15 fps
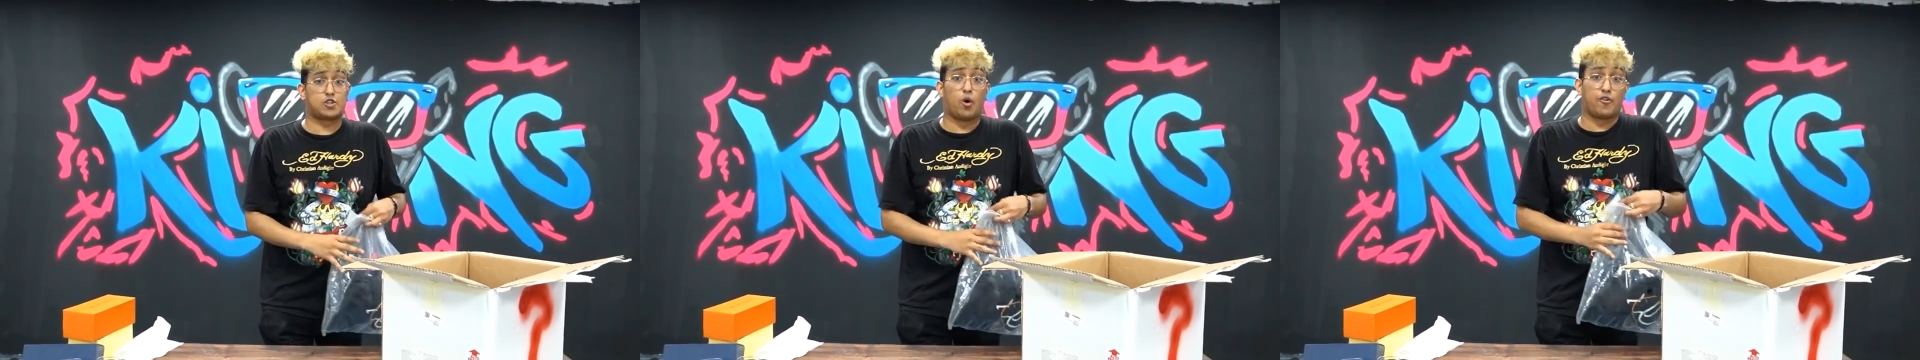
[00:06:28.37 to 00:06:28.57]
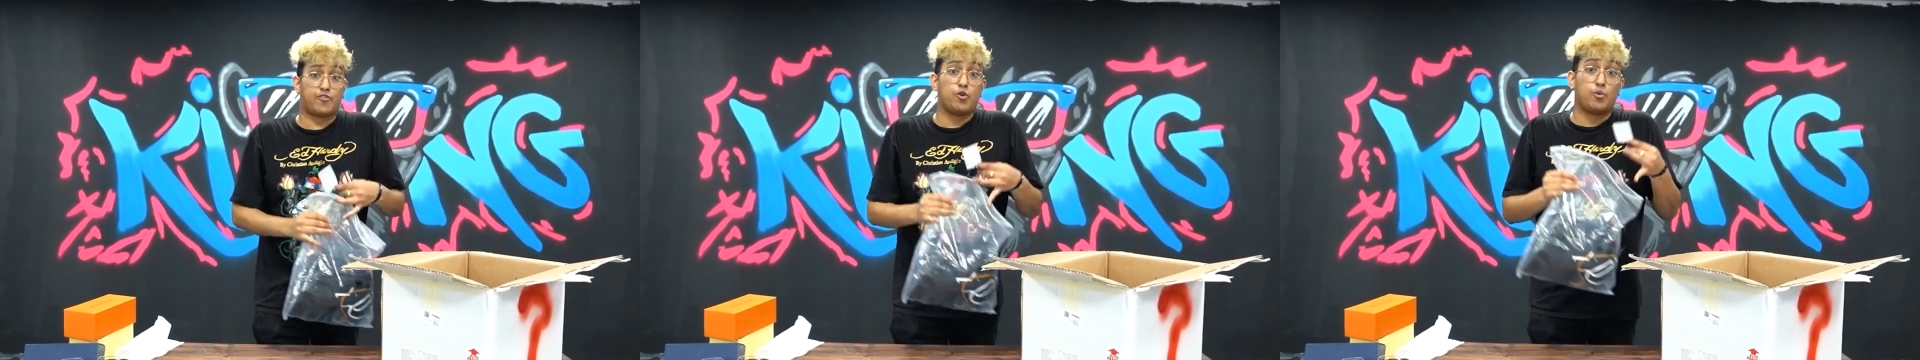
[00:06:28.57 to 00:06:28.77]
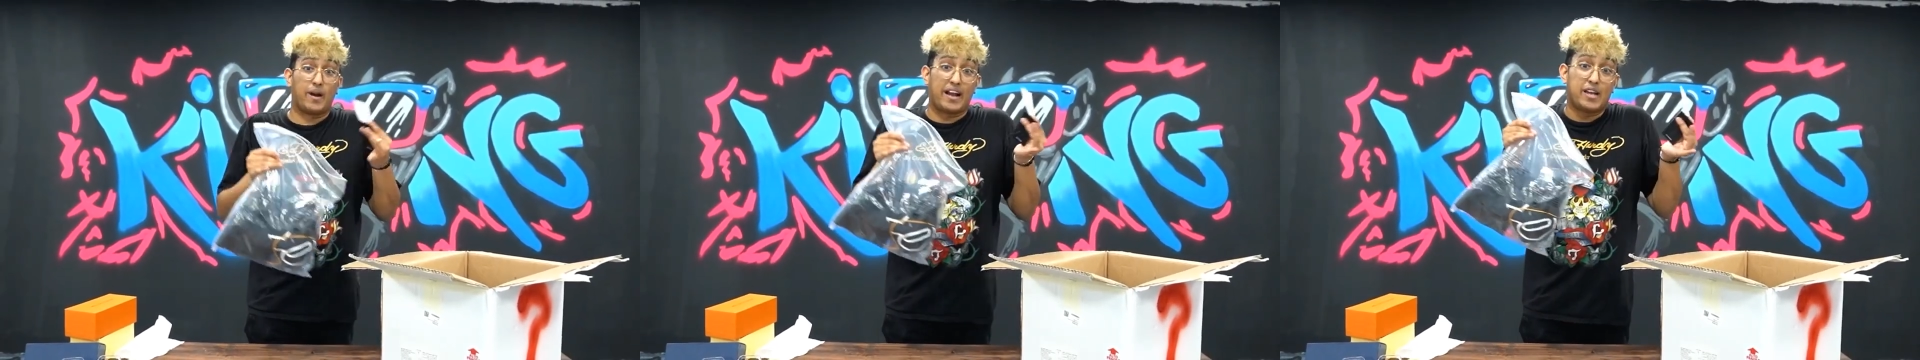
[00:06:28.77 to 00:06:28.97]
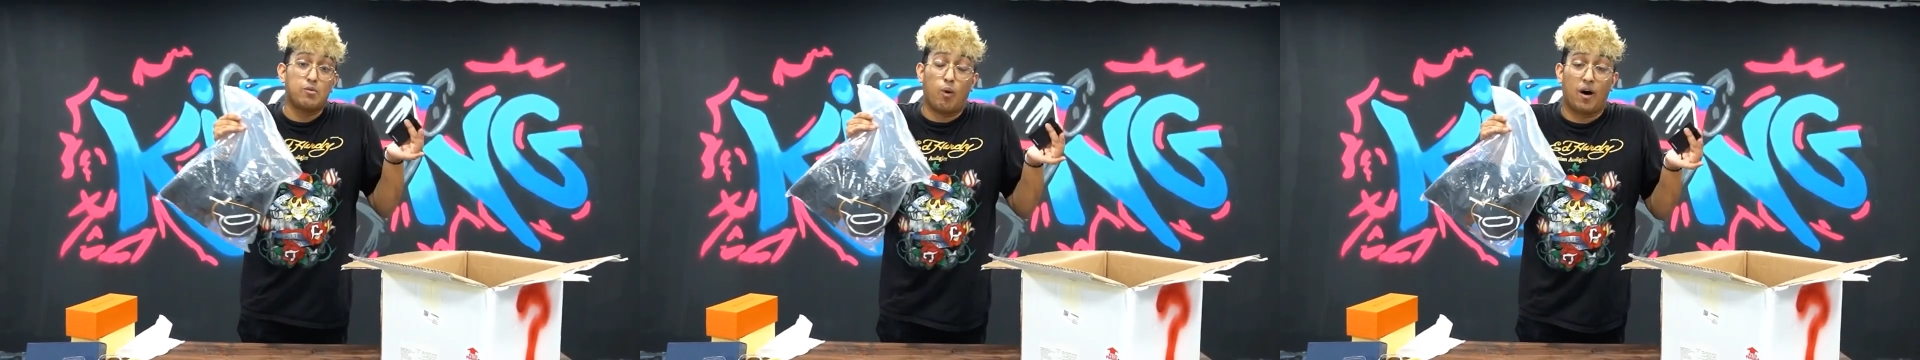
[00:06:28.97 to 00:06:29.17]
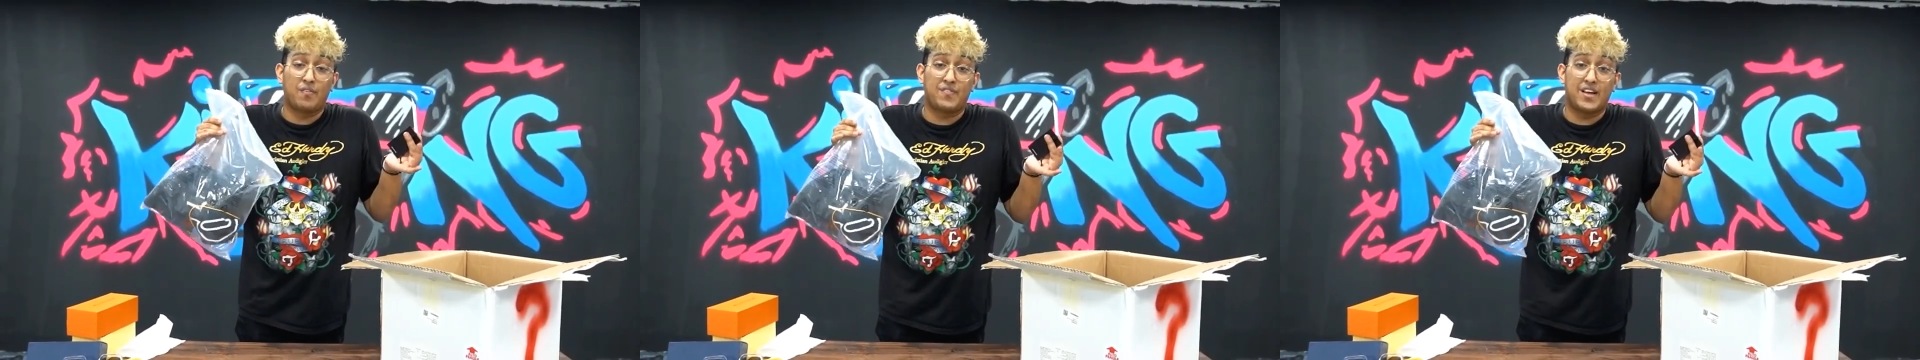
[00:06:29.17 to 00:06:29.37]
So if you really
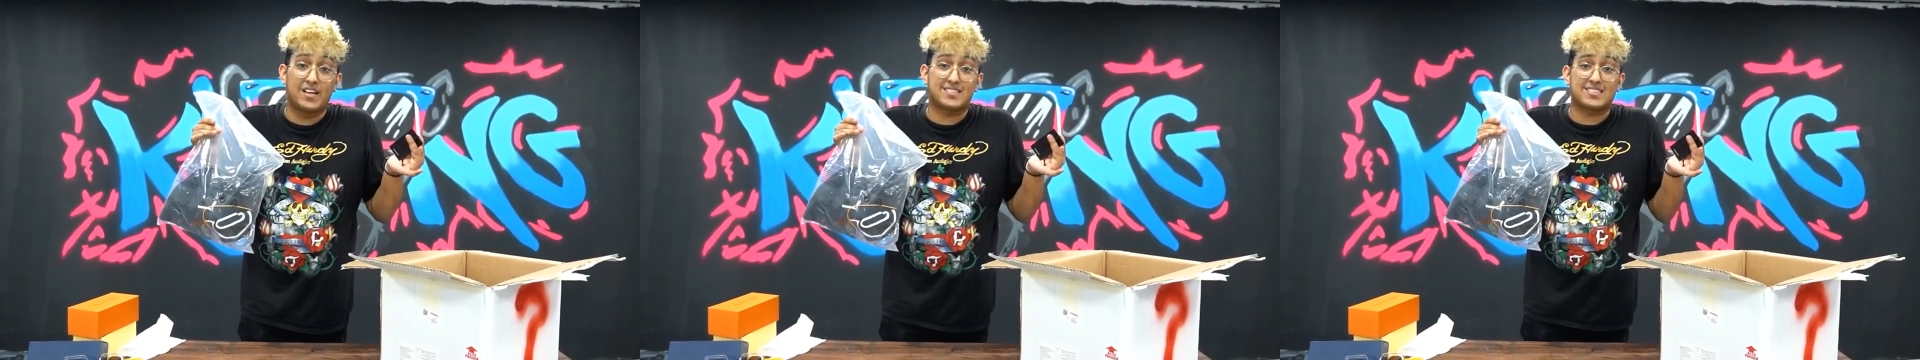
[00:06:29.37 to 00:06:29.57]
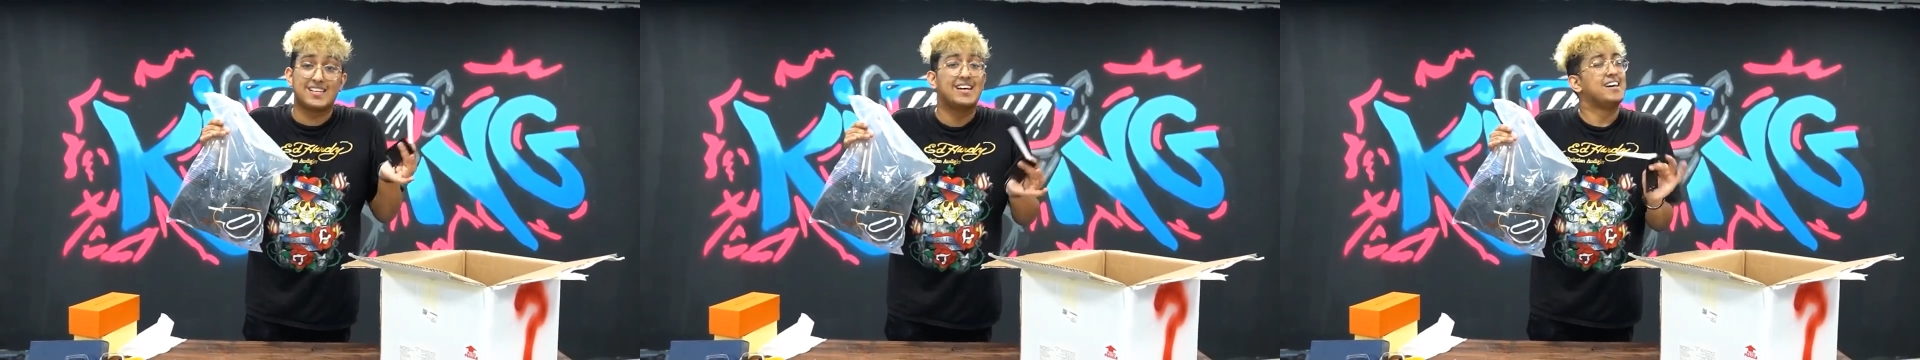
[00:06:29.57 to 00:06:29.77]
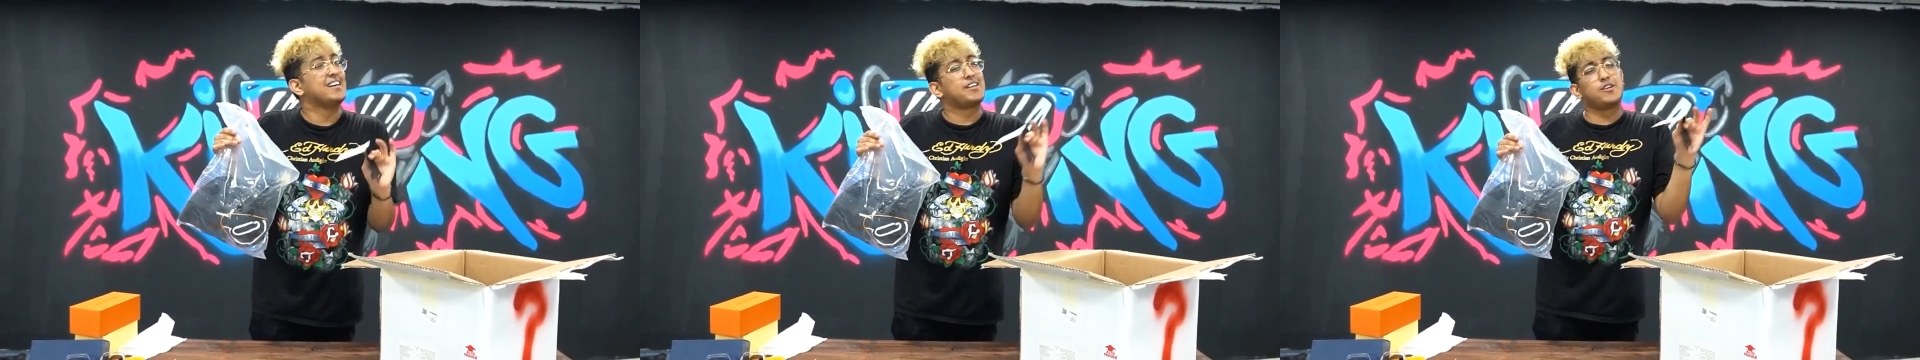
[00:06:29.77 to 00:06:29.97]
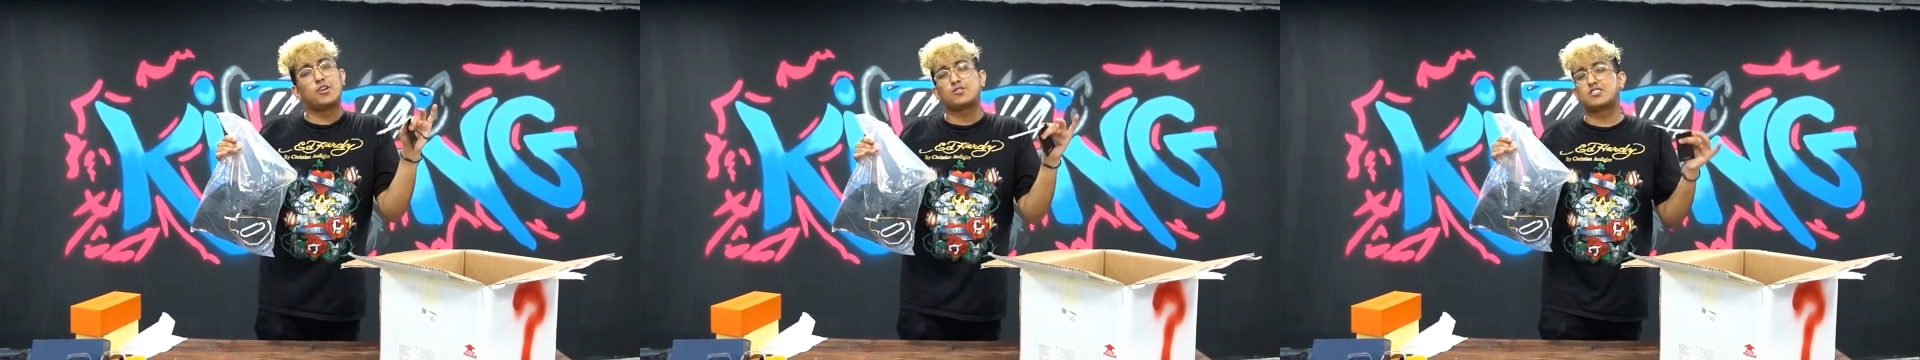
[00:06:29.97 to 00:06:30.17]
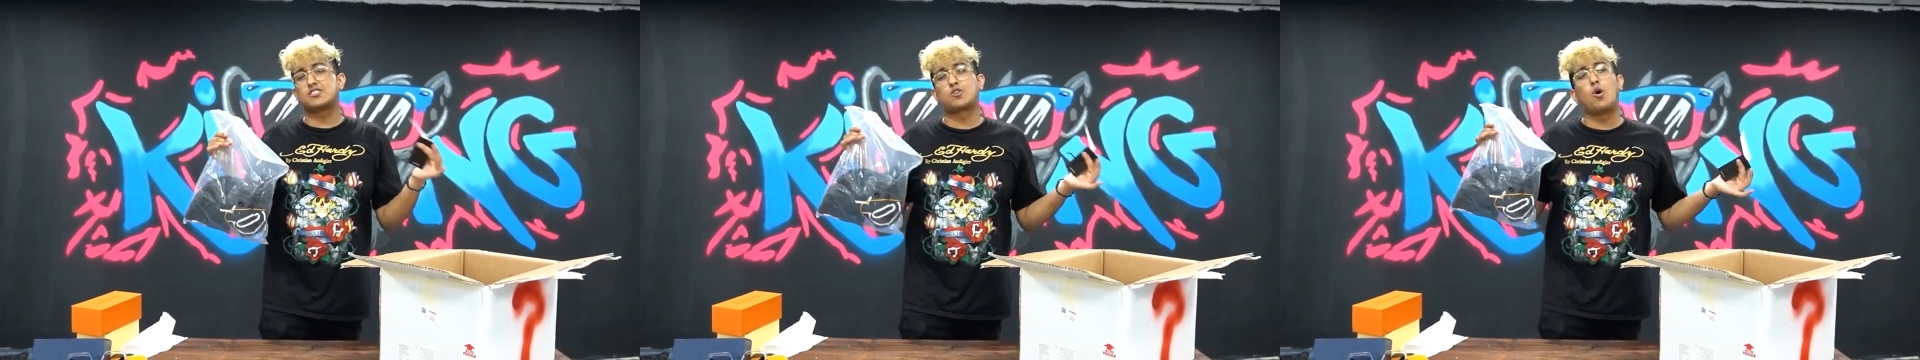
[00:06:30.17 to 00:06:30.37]
want this, you know, just